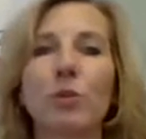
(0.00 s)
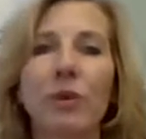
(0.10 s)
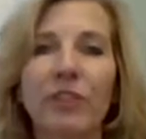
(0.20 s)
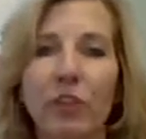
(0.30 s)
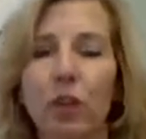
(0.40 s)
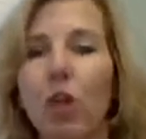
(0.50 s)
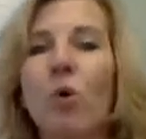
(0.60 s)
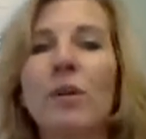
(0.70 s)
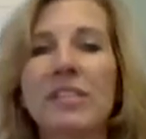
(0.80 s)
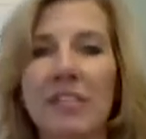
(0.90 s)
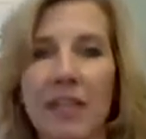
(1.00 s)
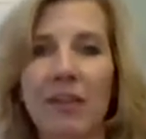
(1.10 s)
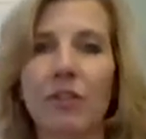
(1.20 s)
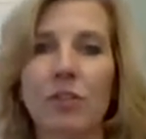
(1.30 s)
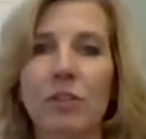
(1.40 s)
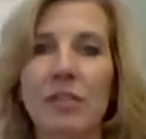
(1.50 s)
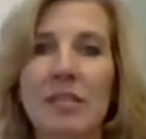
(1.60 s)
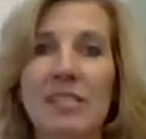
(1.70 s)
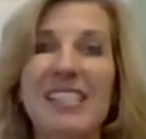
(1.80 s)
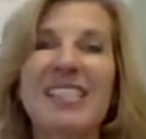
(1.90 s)
are at their lowest levels
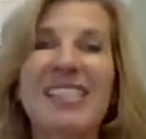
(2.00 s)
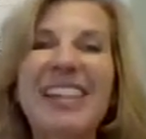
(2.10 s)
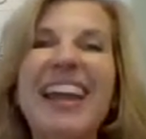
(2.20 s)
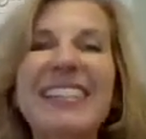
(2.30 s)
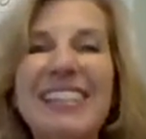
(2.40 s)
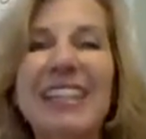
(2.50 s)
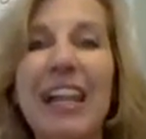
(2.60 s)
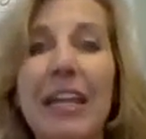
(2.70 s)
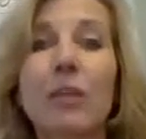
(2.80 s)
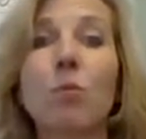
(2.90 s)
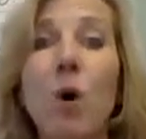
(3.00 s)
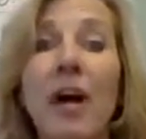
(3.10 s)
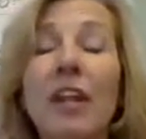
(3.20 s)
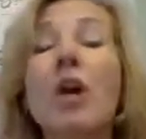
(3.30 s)
since 1981,